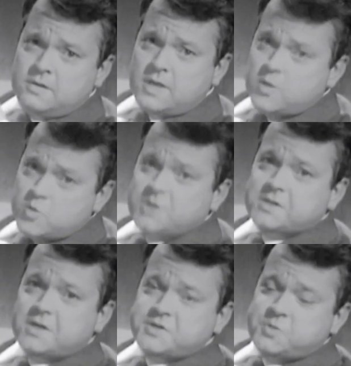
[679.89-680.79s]
That makes it
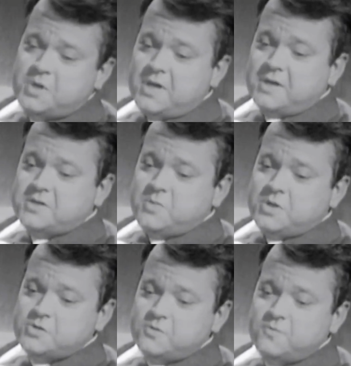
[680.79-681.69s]
nice to be an actor
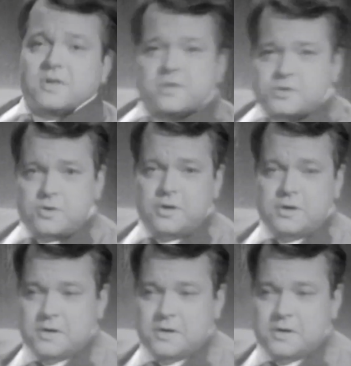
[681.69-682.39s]
because you feel that you're